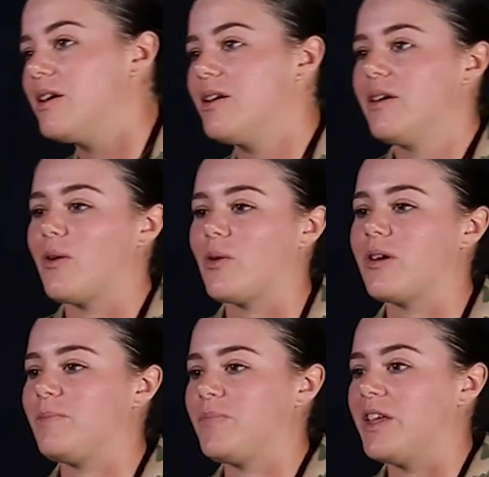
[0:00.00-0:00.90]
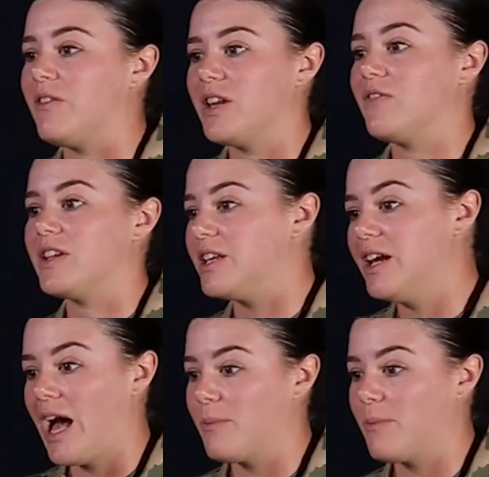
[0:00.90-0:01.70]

Or even if it did happen to me,